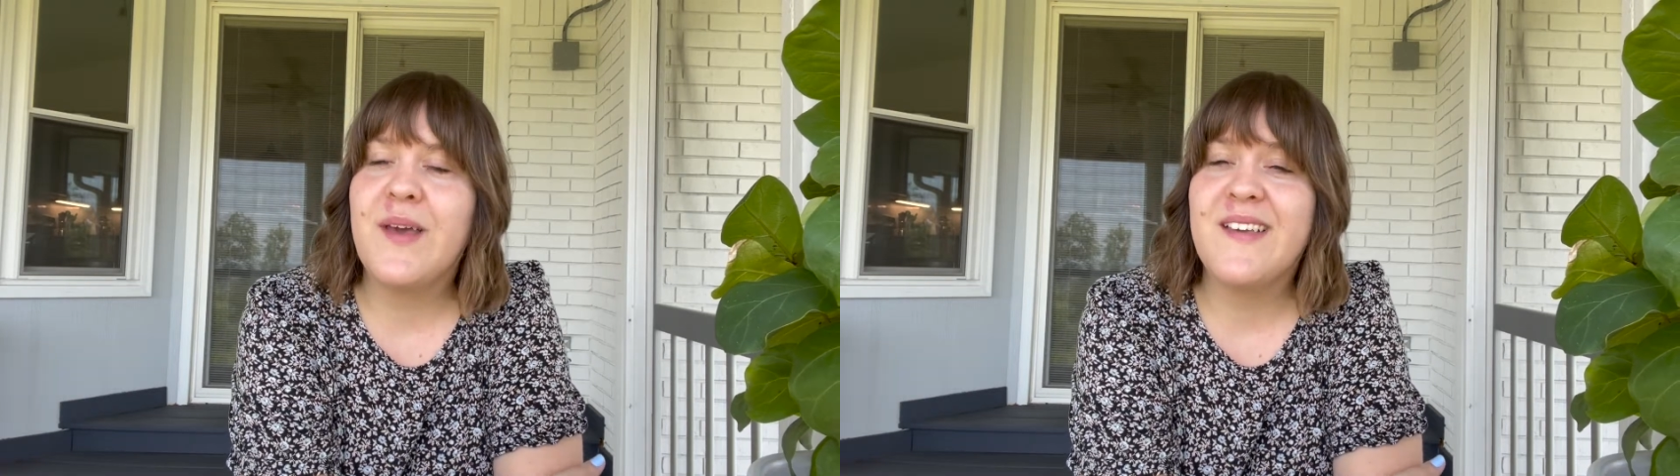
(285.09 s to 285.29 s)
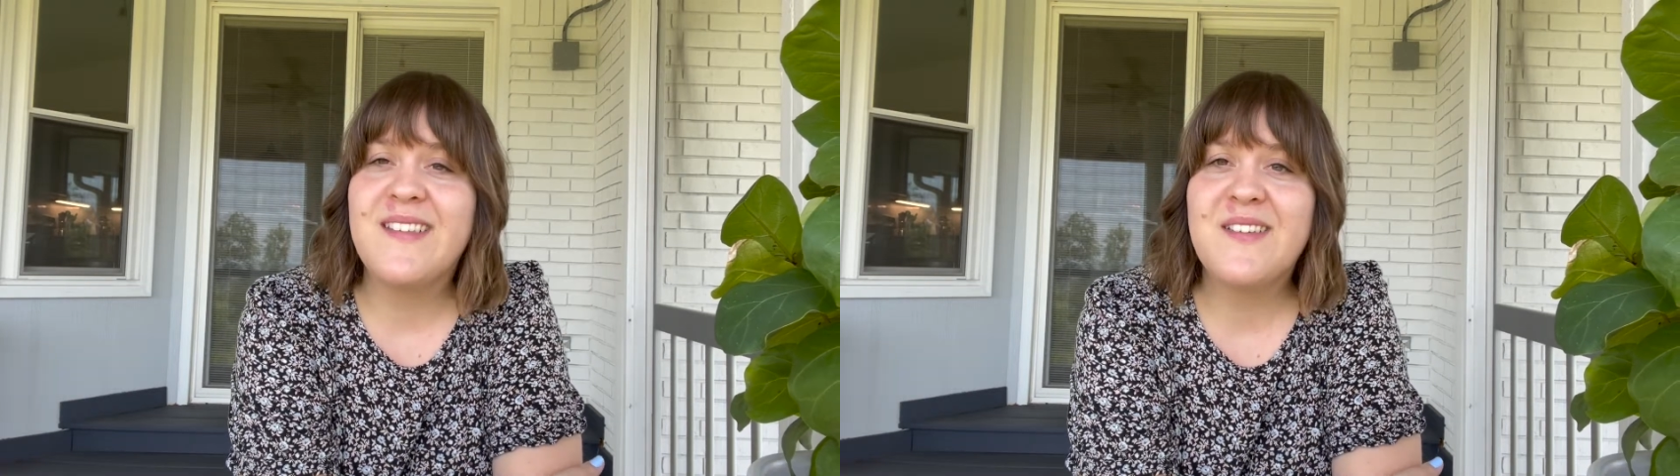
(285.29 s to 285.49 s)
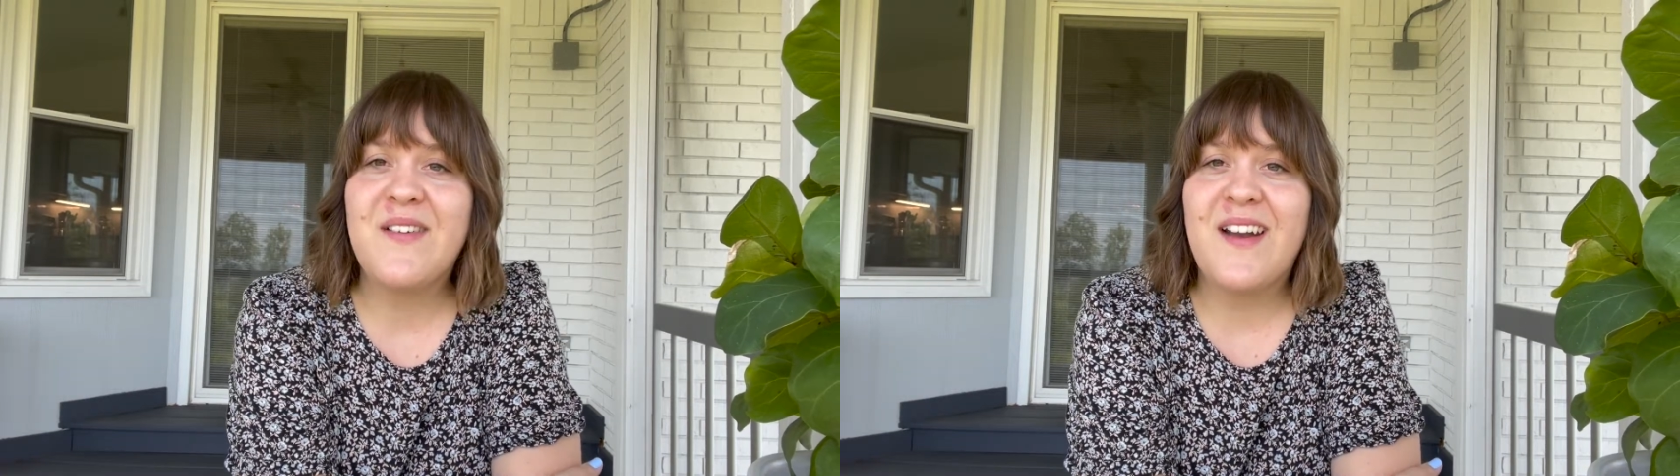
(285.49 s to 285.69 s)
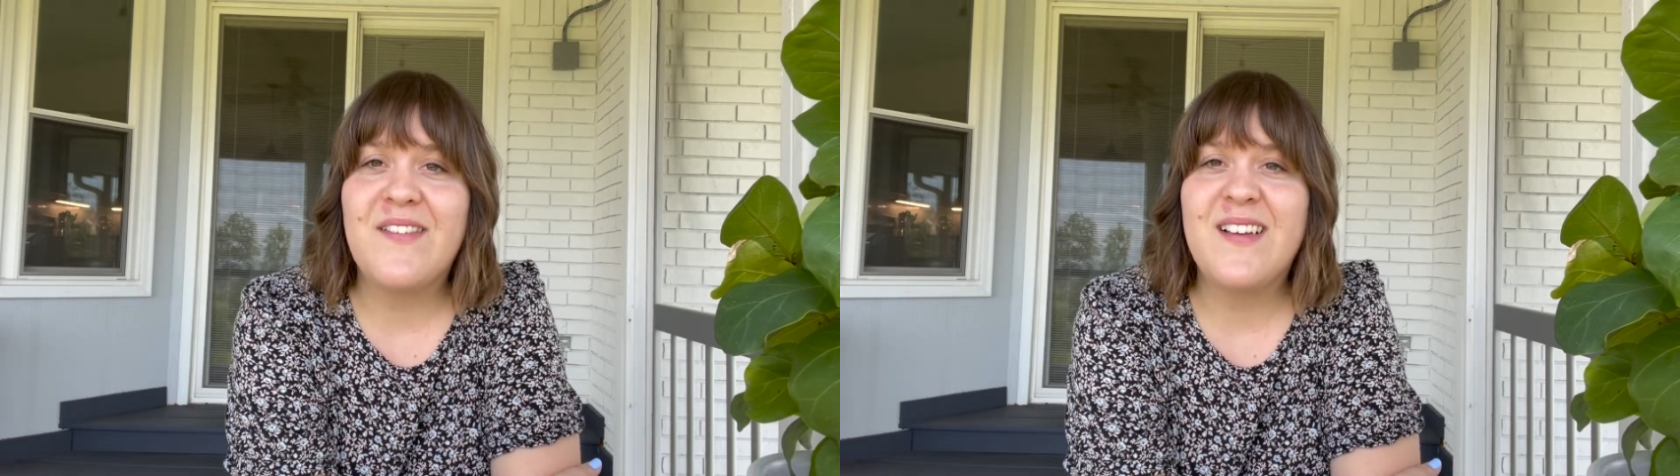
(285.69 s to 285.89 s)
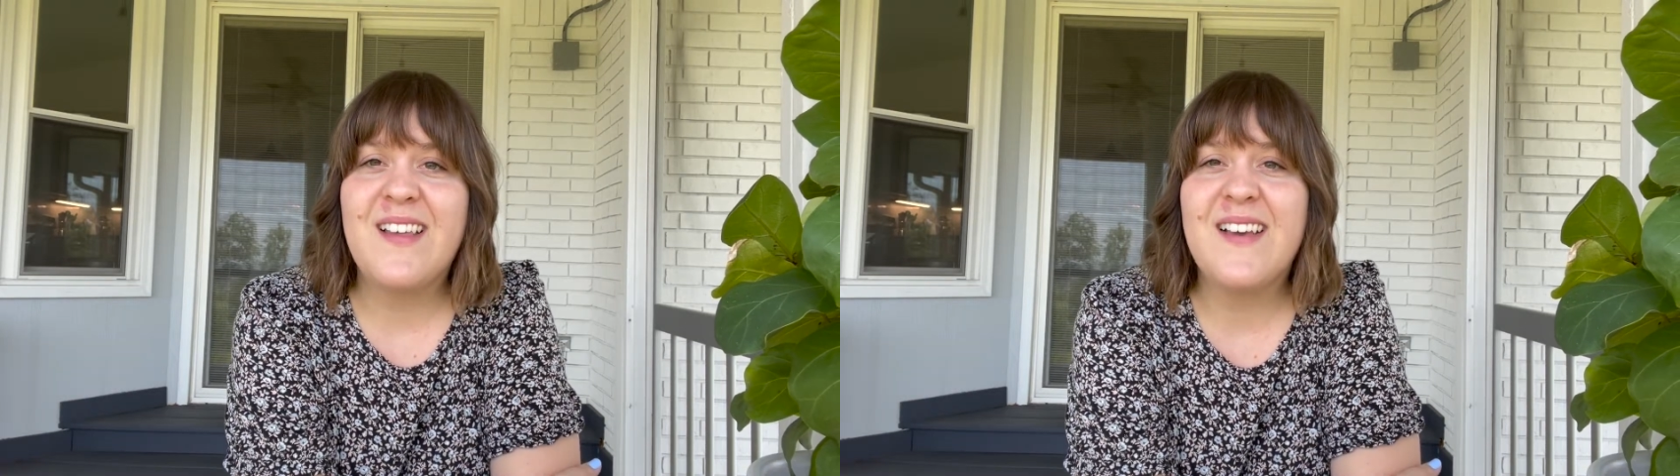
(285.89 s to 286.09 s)
pissed when I
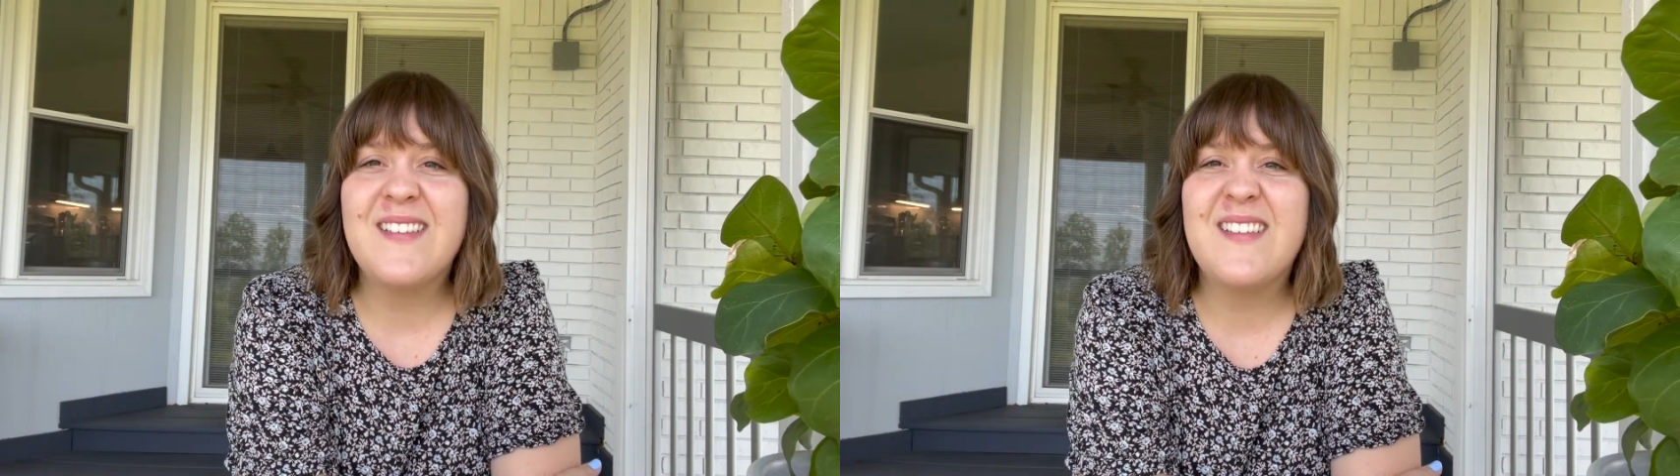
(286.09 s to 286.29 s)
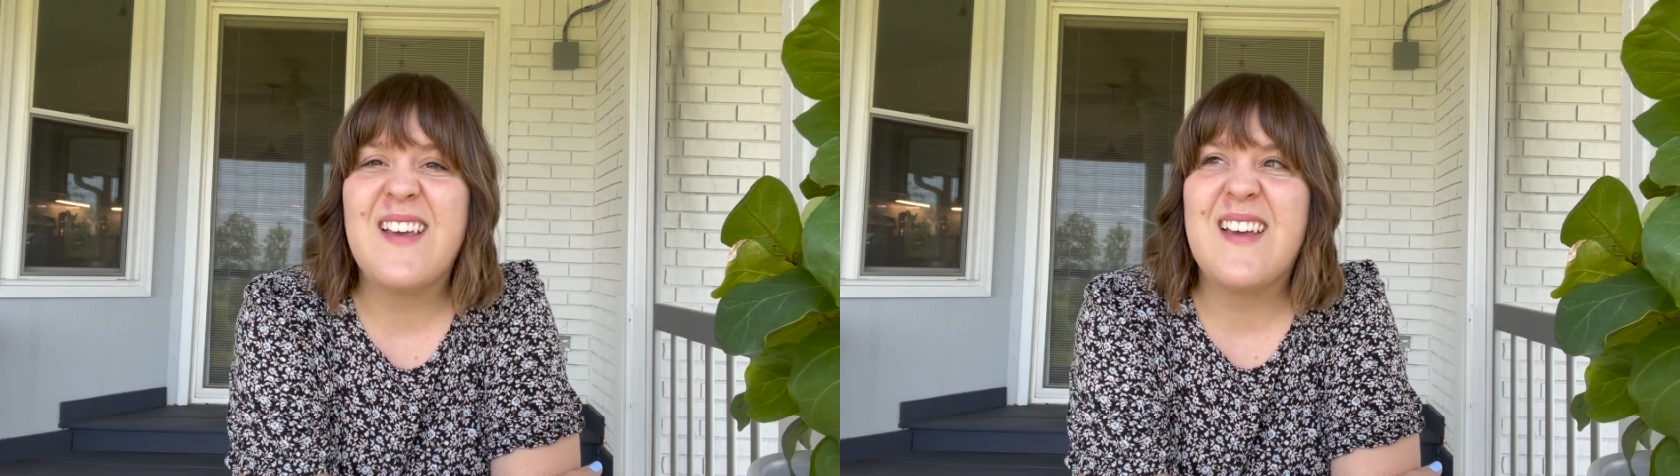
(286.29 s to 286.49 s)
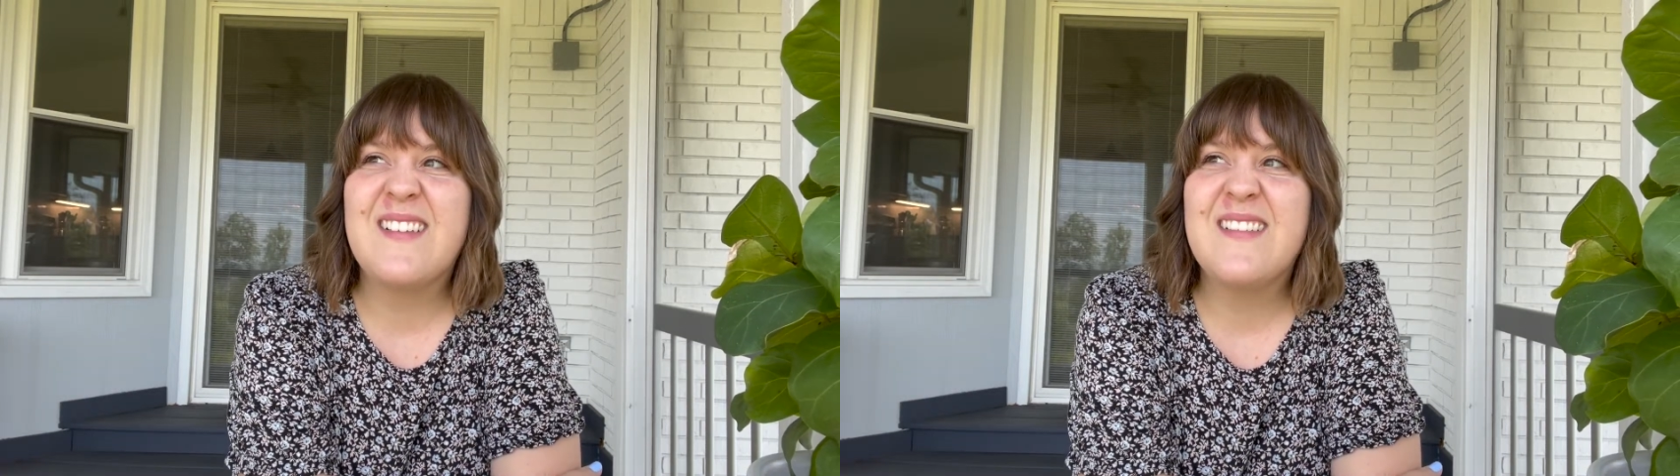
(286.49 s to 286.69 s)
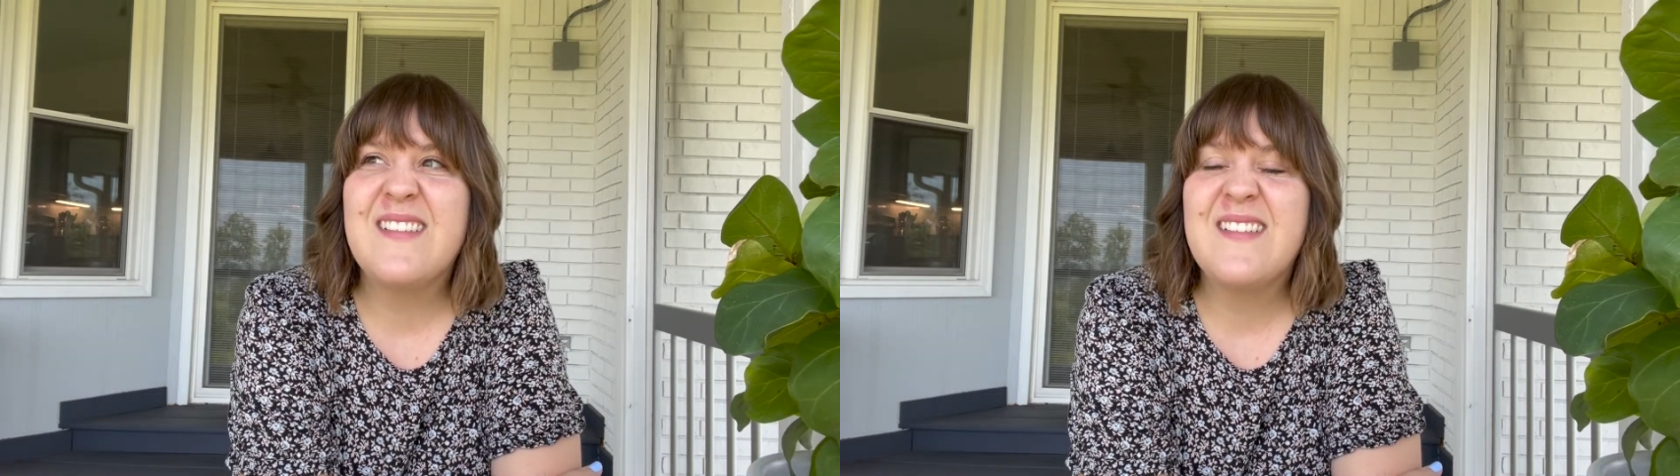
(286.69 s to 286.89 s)
realized that like